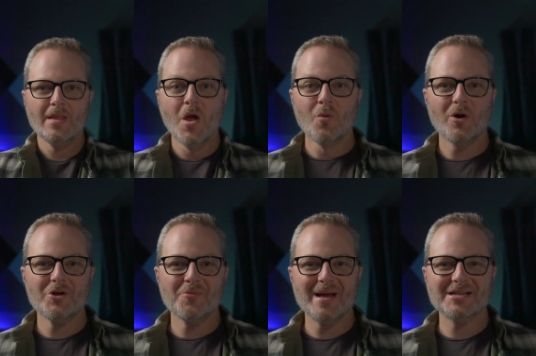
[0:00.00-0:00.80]

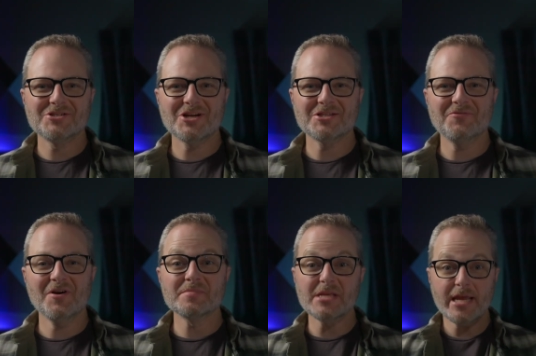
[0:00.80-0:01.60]
Welcome back to John's
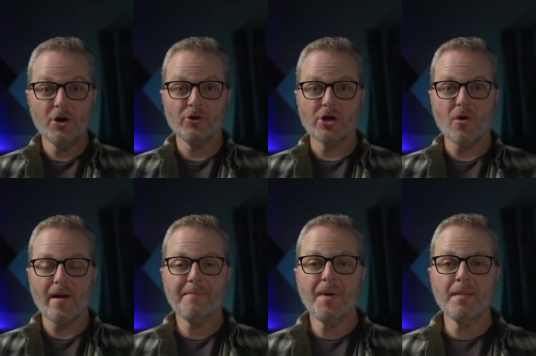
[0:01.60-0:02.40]
Films. A year ago, I
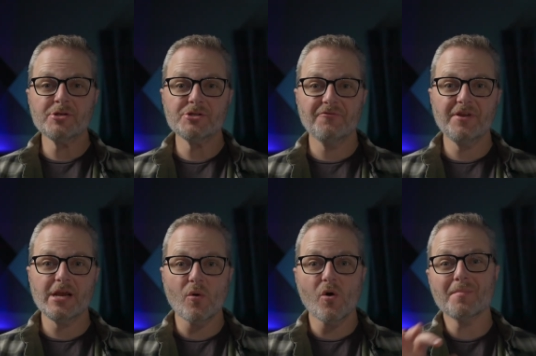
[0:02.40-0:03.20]
published a
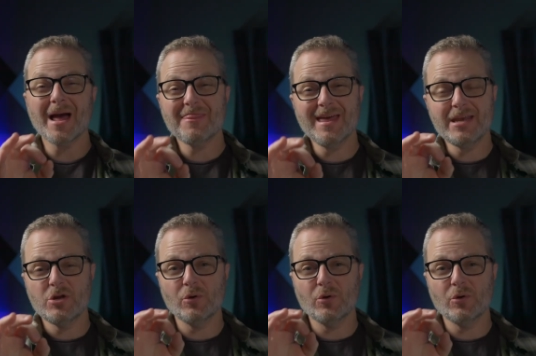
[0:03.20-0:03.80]
video on my then new